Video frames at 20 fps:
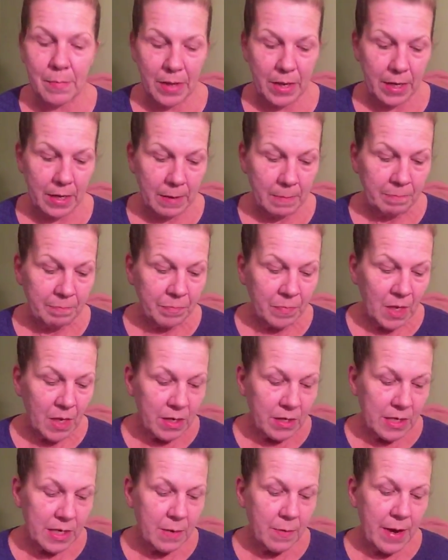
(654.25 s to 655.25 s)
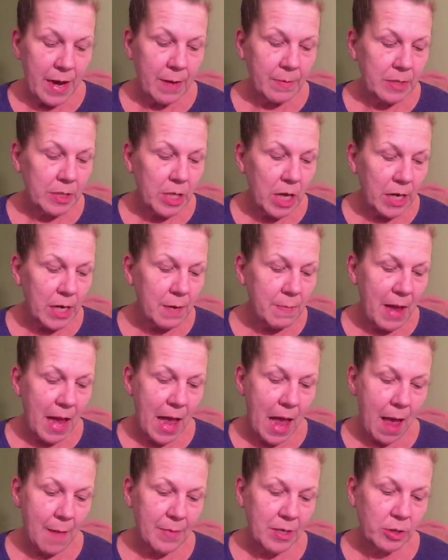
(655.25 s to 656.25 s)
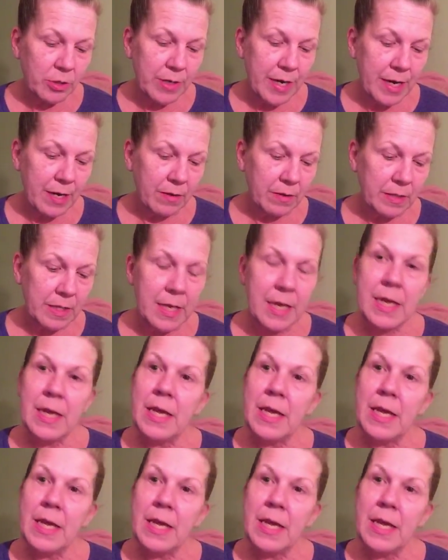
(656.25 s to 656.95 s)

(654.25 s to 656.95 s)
But anyway, I was talking about Happy Trails,